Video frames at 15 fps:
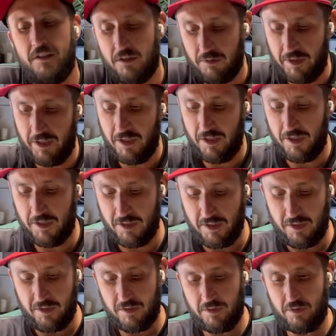All right,
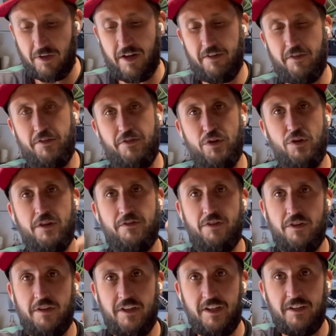so I have a few
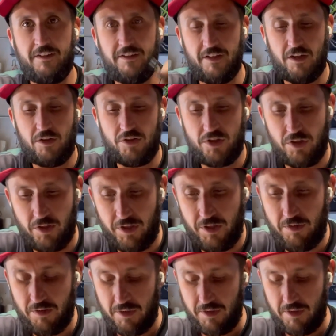different things that I'll show you,